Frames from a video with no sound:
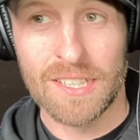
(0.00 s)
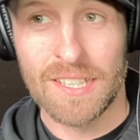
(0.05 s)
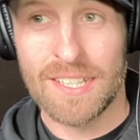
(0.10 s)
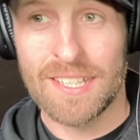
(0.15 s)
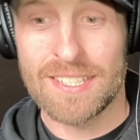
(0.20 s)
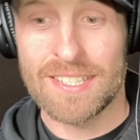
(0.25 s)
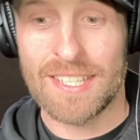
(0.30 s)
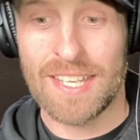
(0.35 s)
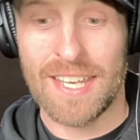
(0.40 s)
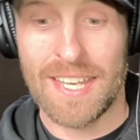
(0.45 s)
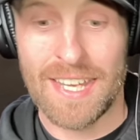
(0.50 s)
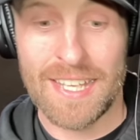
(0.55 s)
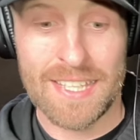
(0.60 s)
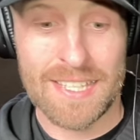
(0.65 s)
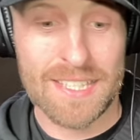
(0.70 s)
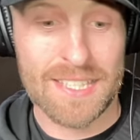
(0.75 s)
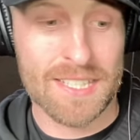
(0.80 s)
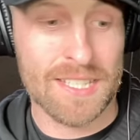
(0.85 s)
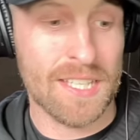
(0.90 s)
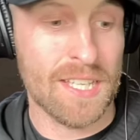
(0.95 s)
So
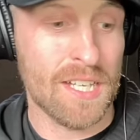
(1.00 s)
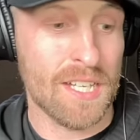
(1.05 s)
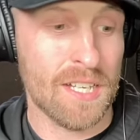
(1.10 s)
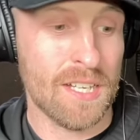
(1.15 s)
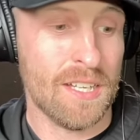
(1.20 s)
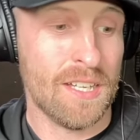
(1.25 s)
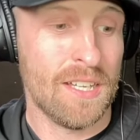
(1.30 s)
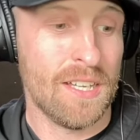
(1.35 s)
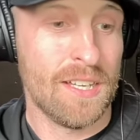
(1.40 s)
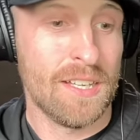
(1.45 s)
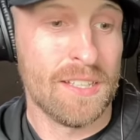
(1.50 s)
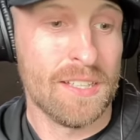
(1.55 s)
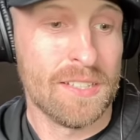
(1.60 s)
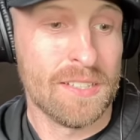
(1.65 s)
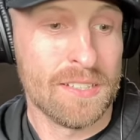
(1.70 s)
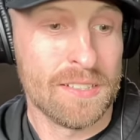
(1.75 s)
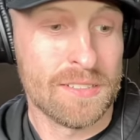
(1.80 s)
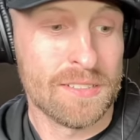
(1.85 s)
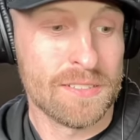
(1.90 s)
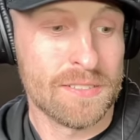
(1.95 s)
India
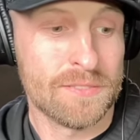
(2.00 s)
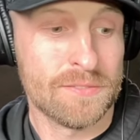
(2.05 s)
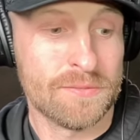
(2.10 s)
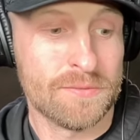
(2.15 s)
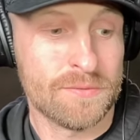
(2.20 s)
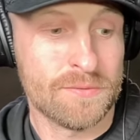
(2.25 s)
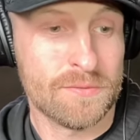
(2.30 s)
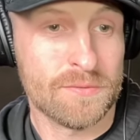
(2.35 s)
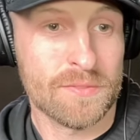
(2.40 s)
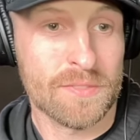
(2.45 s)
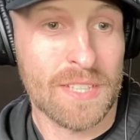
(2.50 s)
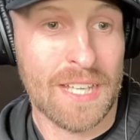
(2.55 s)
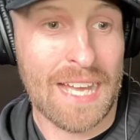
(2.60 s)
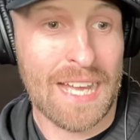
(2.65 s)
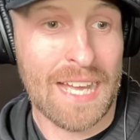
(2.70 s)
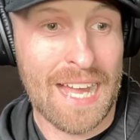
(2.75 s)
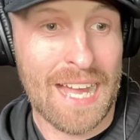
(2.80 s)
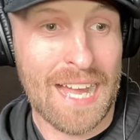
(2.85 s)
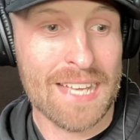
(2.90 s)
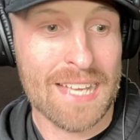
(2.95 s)

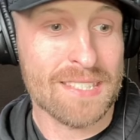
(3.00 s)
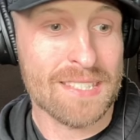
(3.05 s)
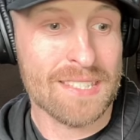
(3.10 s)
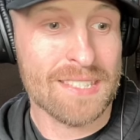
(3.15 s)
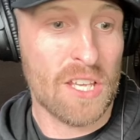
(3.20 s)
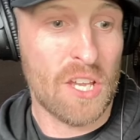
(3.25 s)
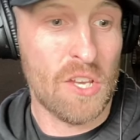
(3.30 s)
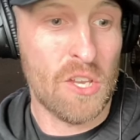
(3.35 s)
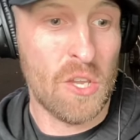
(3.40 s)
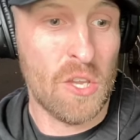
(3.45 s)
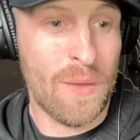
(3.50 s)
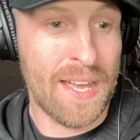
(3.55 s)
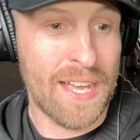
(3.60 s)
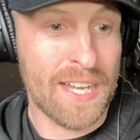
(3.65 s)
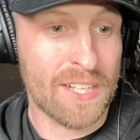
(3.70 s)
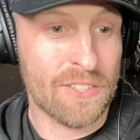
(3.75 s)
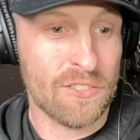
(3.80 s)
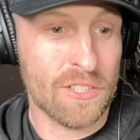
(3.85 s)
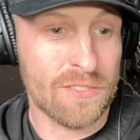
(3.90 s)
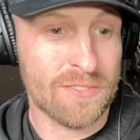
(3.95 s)
has a new
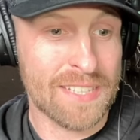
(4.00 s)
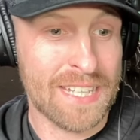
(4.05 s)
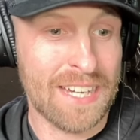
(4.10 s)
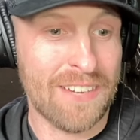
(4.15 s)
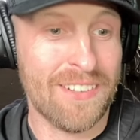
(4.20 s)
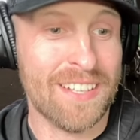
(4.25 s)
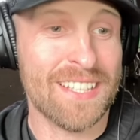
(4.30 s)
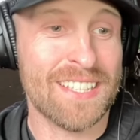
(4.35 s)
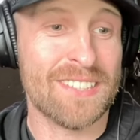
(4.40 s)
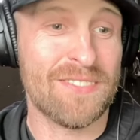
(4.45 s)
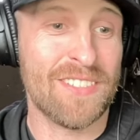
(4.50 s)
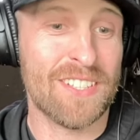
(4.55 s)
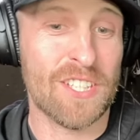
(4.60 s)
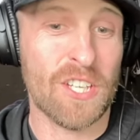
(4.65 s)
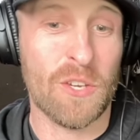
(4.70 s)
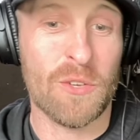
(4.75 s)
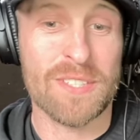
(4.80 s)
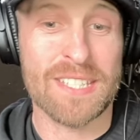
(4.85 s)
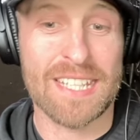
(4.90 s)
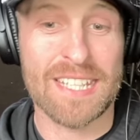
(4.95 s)
aircraft carrier. This video
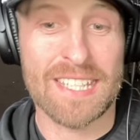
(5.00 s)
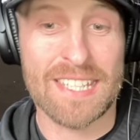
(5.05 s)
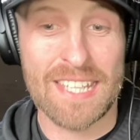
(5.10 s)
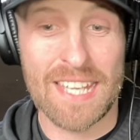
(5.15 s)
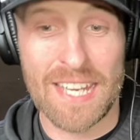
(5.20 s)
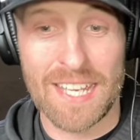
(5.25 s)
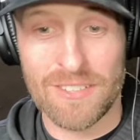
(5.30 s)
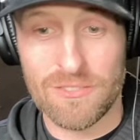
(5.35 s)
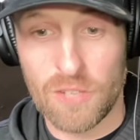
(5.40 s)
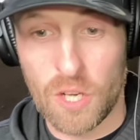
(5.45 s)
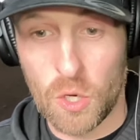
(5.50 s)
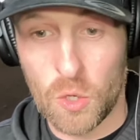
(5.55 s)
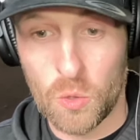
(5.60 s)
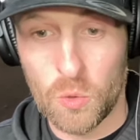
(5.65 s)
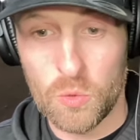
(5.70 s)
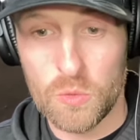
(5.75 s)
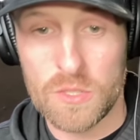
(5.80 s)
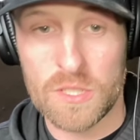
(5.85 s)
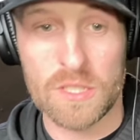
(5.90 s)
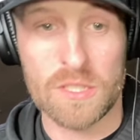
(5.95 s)
is a year
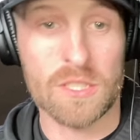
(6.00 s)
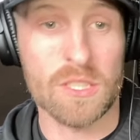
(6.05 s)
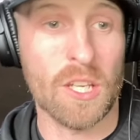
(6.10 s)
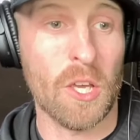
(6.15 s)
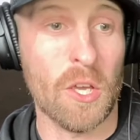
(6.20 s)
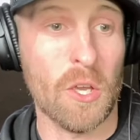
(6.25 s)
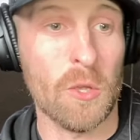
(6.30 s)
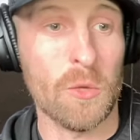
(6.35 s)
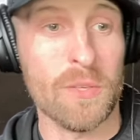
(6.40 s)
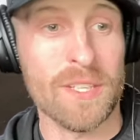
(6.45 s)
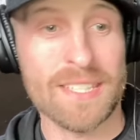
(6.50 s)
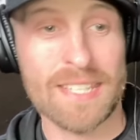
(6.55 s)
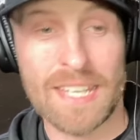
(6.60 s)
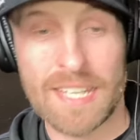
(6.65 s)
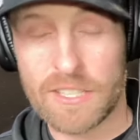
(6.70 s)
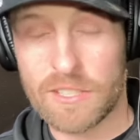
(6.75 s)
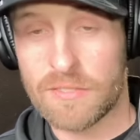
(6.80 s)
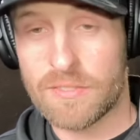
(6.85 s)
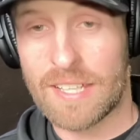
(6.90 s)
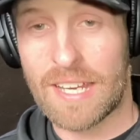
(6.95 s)
old, so this
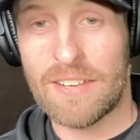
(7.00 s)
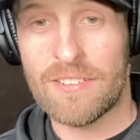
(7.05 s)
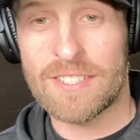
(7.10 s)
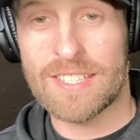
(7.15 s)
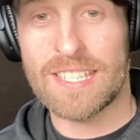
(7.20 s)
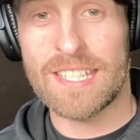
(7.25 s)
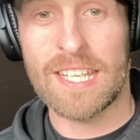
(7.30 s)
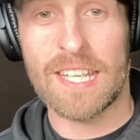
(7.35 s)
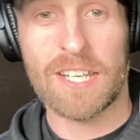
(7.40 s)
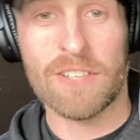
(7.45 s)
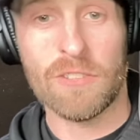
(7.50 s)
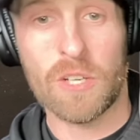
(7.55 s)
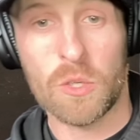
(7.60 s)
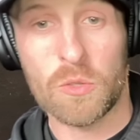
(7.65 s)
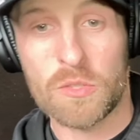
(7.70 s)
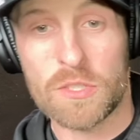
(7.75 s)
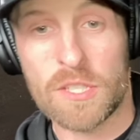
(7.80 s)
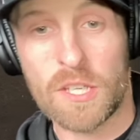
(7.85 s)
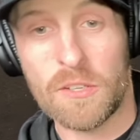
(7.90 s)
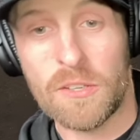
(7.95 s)
aircraft carrier is a year old.
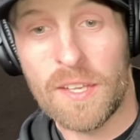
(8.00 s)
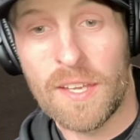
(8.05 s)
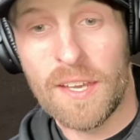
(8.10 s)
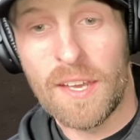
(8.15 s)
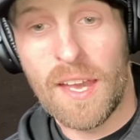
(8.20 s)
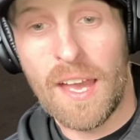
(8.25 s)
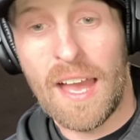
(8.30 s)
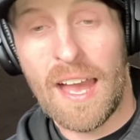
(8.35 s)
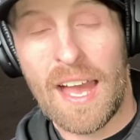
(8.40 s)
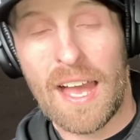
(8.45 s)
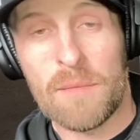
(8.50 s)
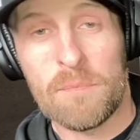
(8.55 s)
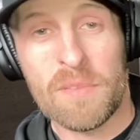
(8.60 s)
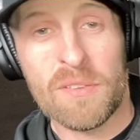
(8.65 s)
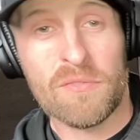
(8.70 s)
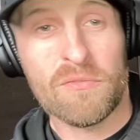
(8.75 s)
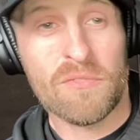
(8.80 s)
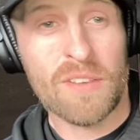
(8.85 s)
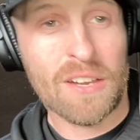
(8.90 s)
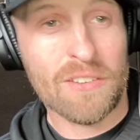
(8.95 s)
So and be
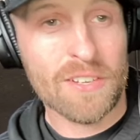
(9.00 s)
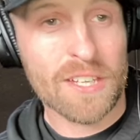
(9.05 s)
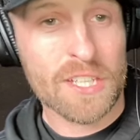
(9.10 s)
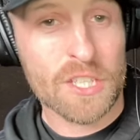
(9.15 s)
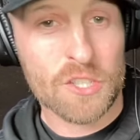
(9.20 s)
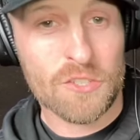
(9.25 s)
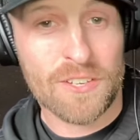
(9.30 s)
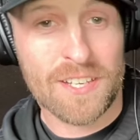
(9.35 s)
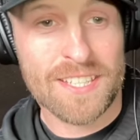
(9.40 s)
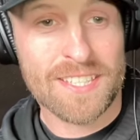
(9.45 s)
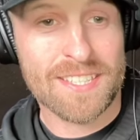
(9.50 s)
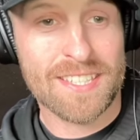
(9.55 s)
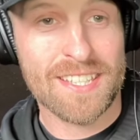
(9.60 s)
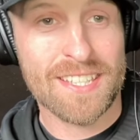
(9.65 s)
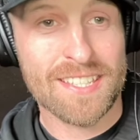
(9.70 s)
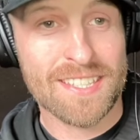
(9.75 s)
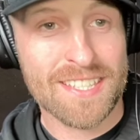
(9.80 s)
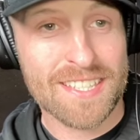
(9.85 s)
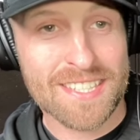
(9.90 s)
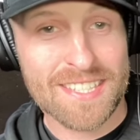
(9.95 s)
very
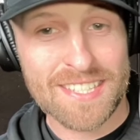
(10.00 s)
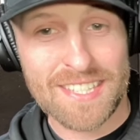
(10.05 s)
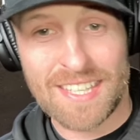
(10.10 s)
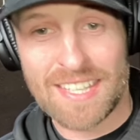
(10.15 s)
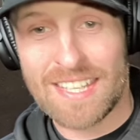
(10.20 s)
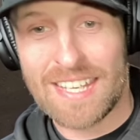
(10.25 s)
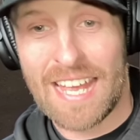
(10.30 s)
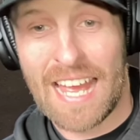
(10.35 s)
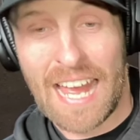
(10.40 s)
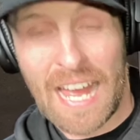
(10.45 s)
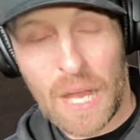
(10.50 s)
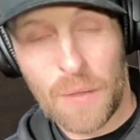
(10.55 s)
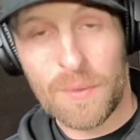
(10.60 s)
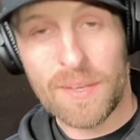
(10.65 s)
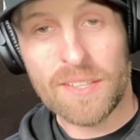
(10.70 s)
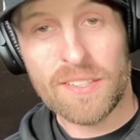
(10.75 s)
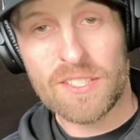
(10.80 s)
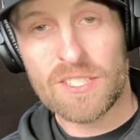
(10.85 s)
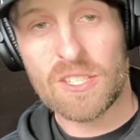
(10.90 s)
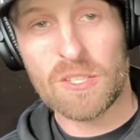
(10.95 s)
interesting to see how
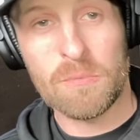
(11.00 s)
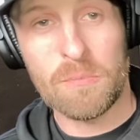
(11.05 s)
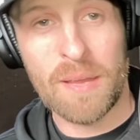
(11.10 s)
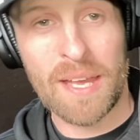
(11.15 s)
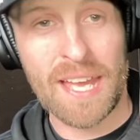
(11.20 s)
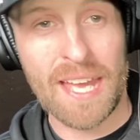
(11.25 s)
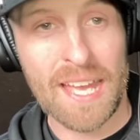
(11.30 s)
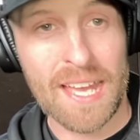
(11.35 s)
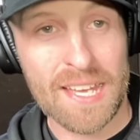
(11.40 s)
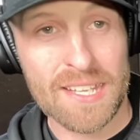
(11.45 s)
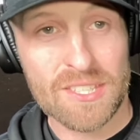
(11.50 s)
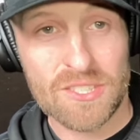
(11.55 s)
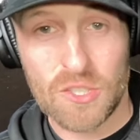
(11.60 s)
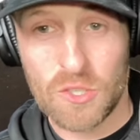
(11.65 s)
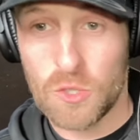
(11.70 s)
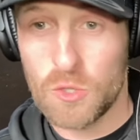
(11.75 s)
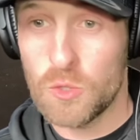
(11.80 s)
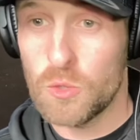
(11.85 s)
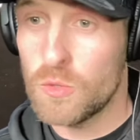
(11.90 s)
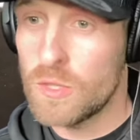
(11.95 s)
it does compare
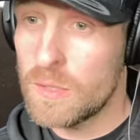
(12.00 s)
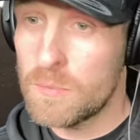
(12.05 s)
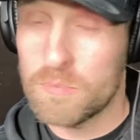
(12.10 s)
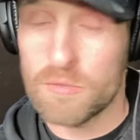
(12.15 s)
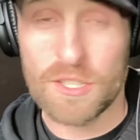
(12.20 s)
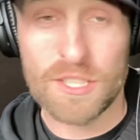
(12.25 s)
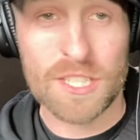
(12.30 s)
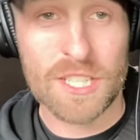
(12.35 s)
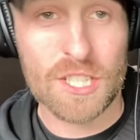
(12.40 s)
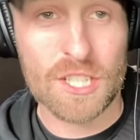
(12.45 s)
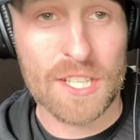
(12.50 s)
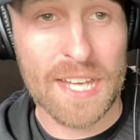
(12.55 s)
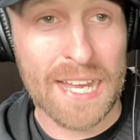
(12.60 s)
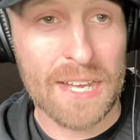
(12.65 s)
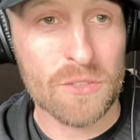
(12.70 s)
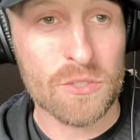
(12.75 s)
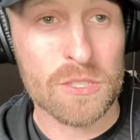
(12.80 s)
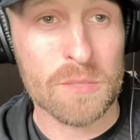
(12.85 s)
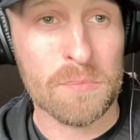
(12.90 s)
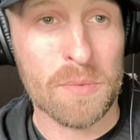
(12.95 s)
to the British
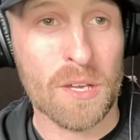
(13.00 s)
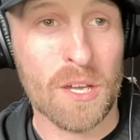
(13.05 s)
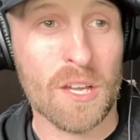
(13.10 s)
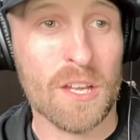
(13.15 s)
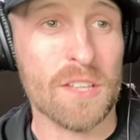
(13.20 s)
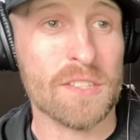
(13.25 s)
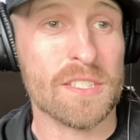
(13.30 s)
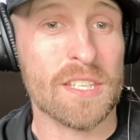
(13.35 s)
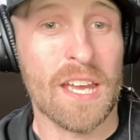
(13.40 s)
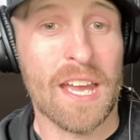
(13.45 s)
counterpart.